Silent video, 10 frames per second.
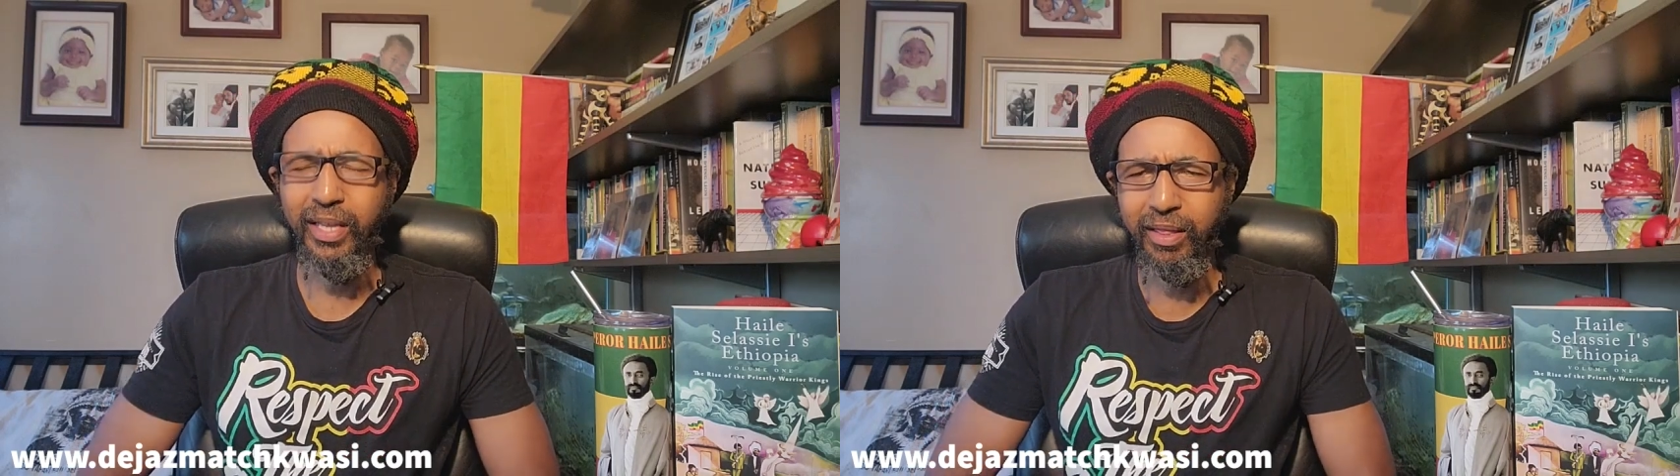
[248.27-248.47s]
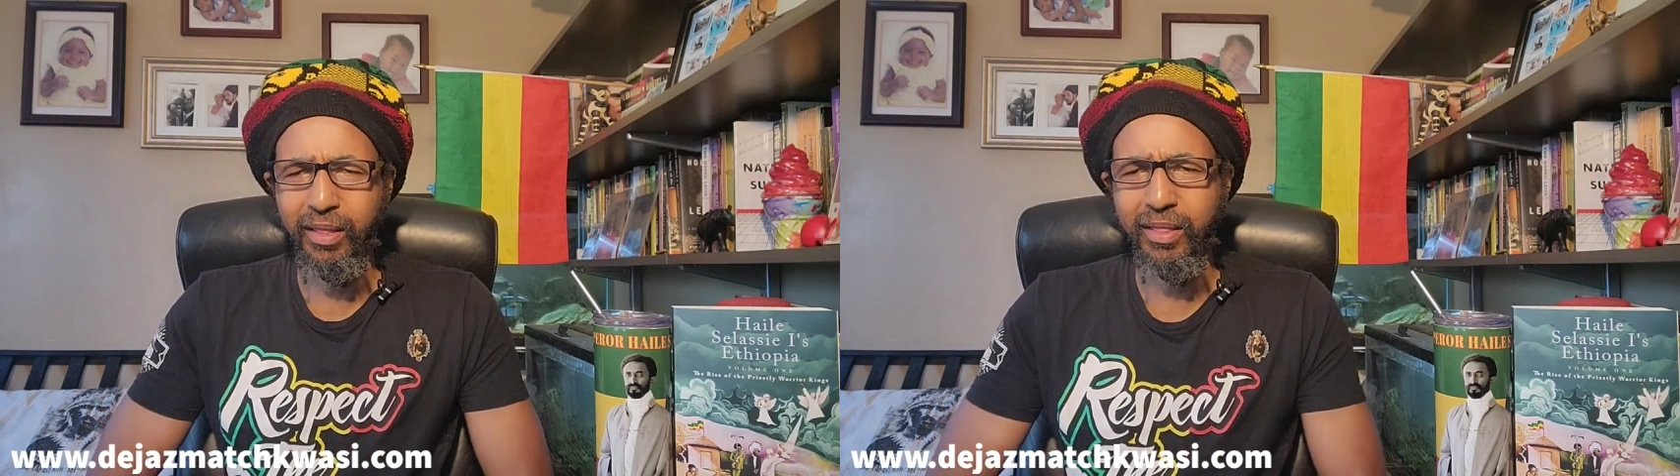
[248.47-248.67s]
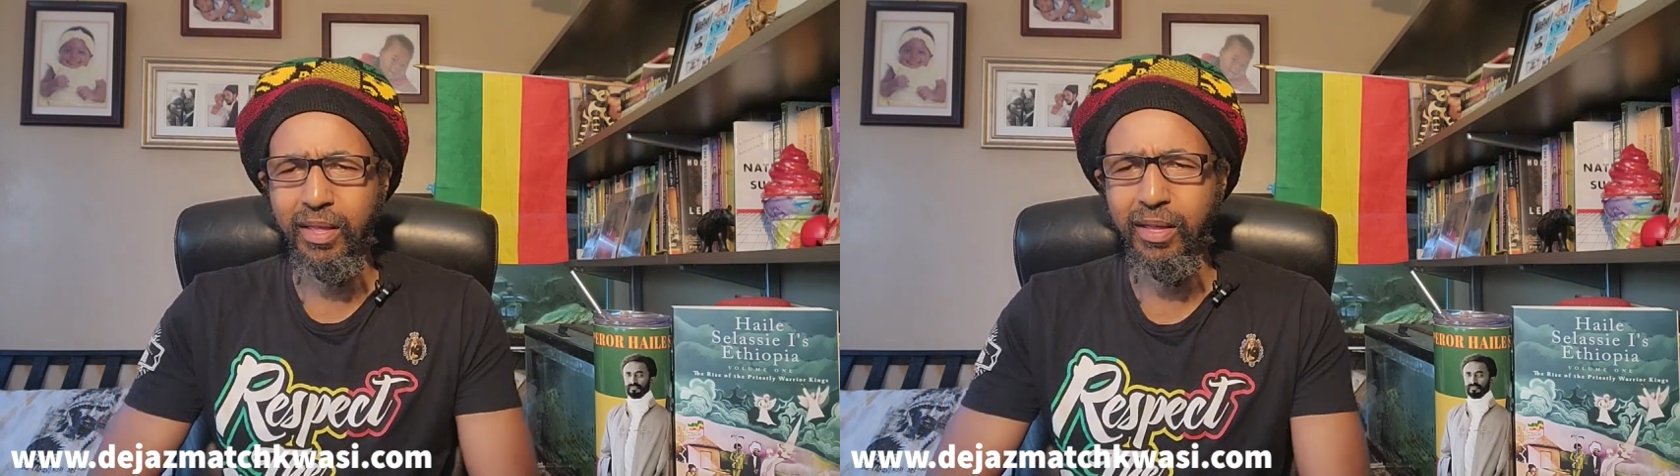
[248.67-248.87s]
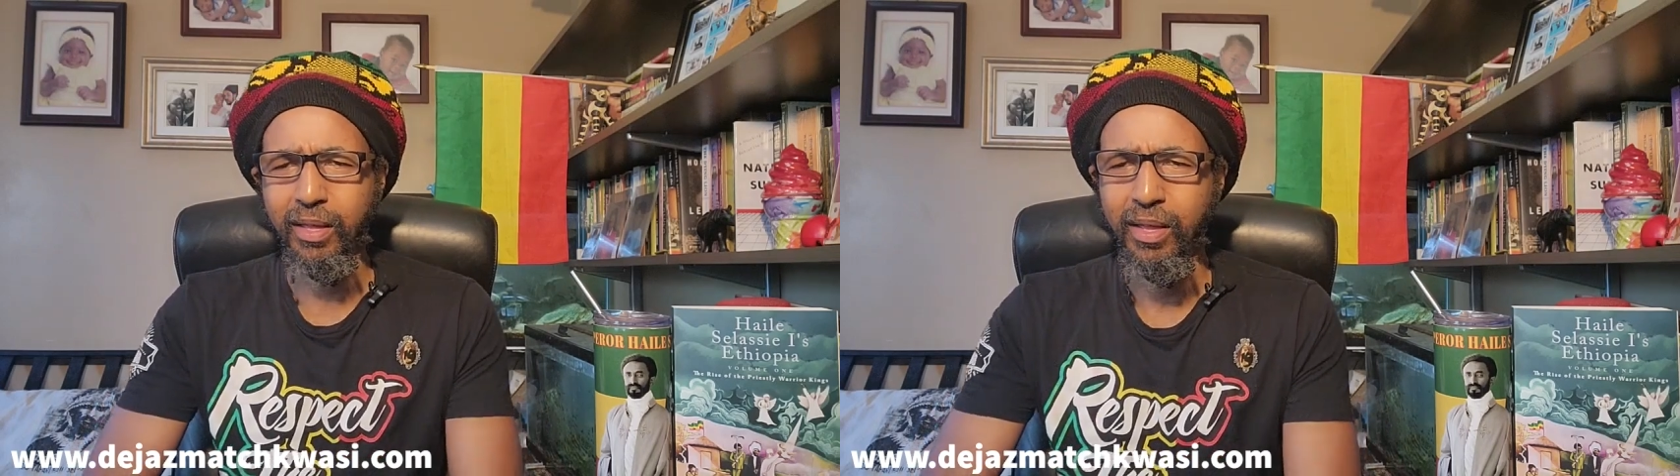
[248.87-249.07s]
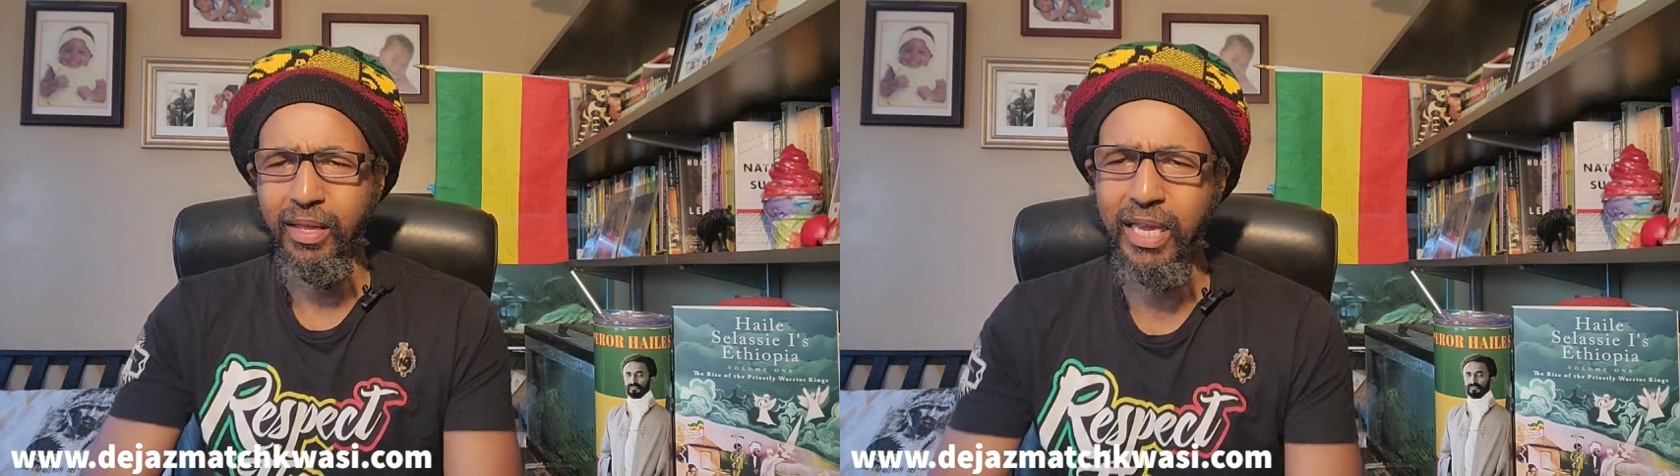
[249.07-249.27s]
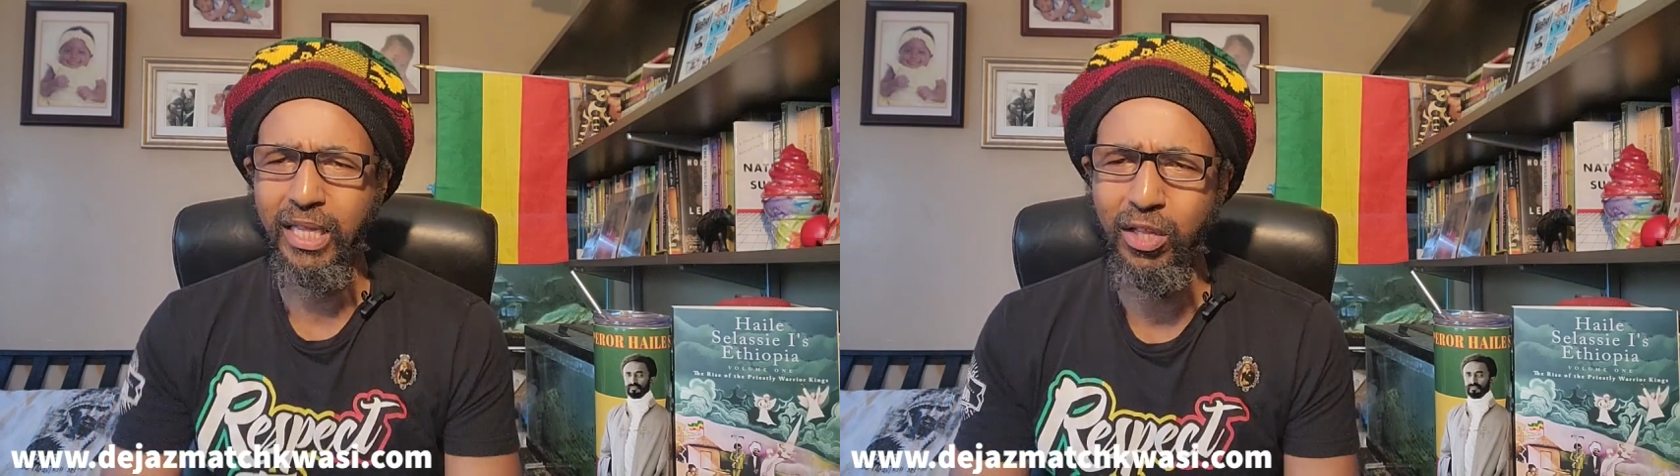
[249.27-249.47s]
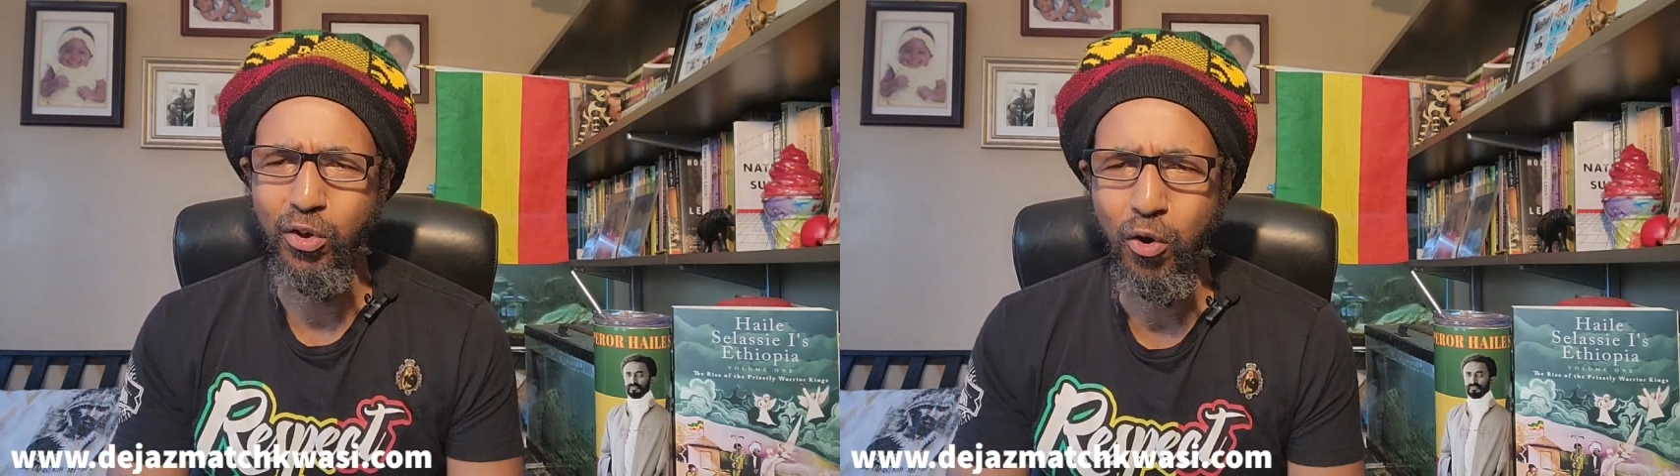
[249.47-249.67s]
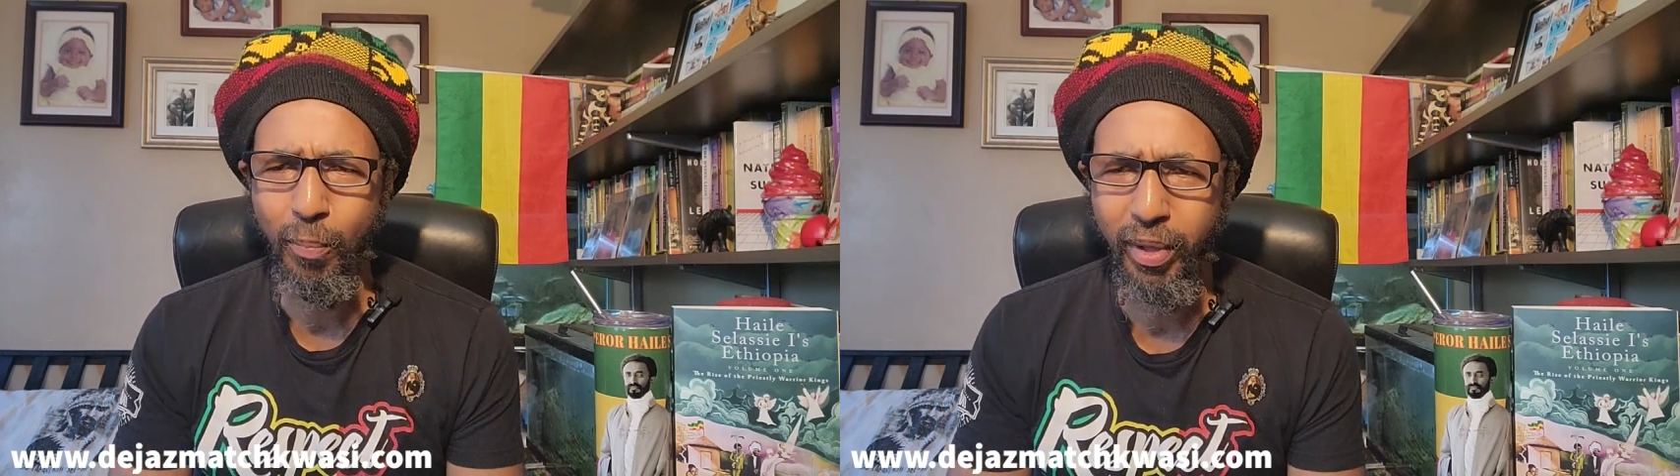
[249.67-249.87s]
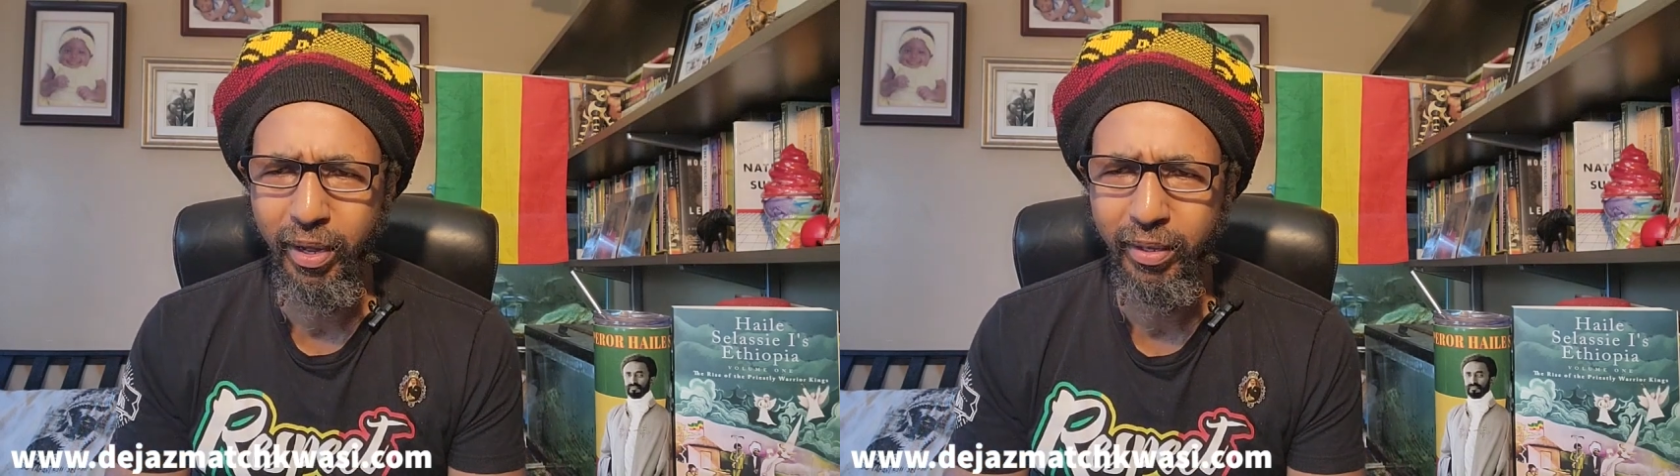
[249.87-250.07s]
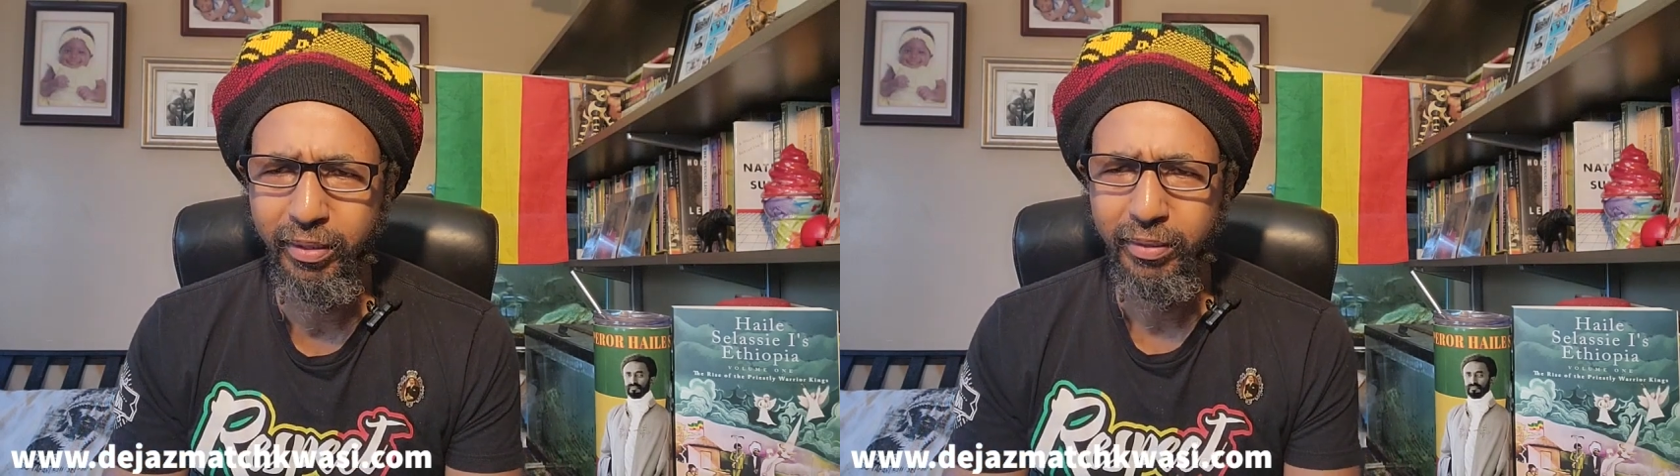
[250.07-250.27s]
This is the
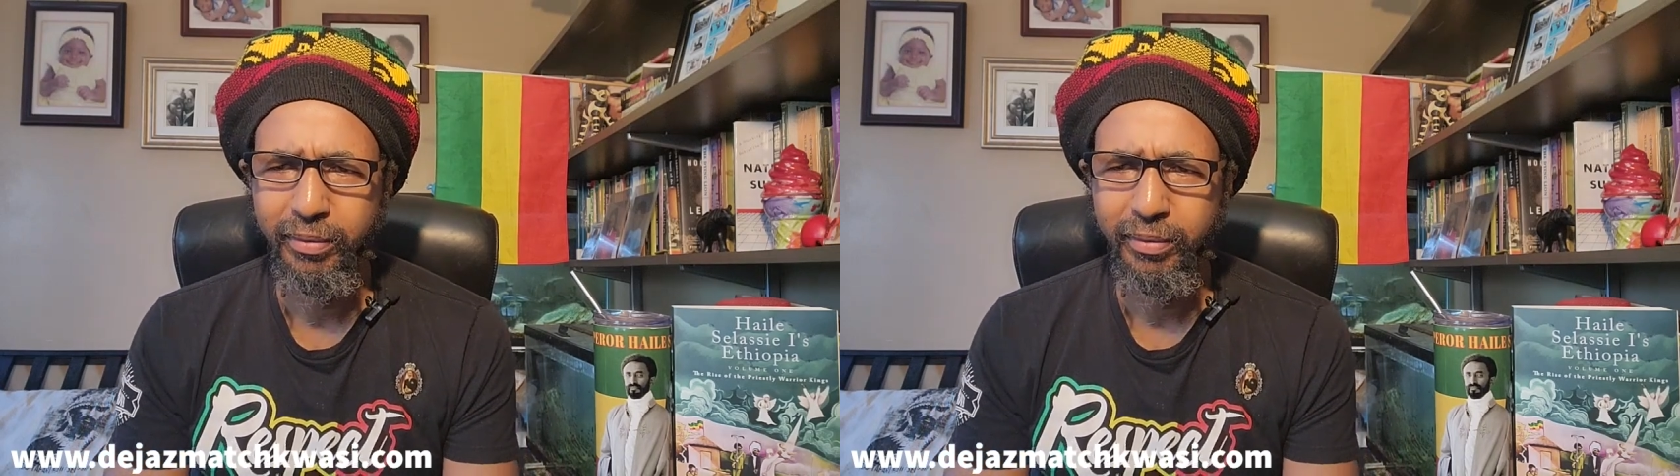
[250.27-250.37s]
Ethiopia